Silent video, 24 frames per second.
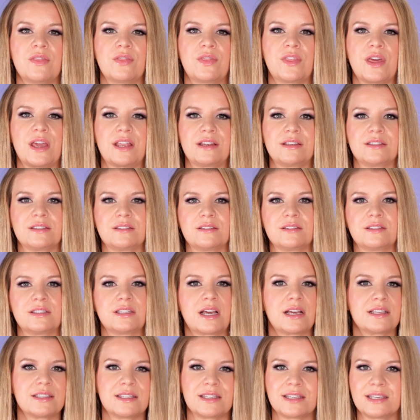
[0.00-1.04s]
that
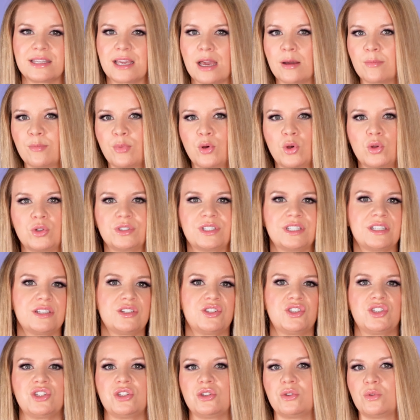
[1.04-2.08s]
doesn't get pulled
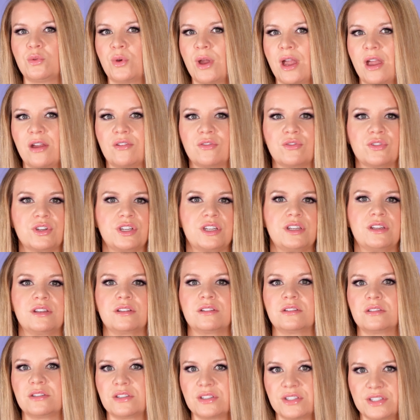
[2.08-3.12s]
into every,
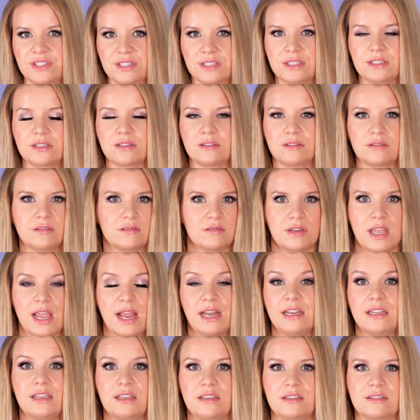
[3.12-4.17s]

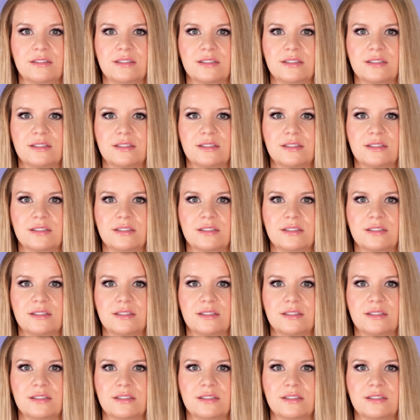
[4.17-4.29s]
any